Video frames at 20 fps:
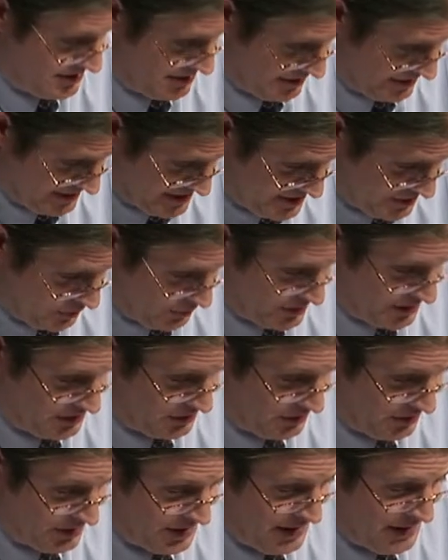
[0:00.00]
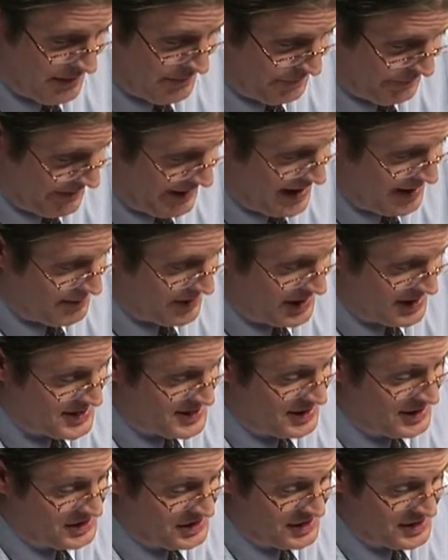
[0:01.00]
historical phenomena
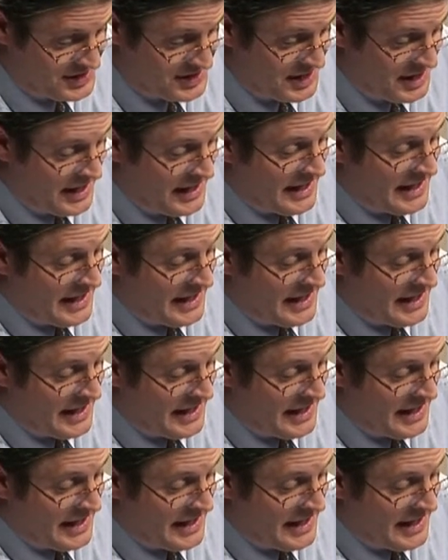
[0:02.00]
such as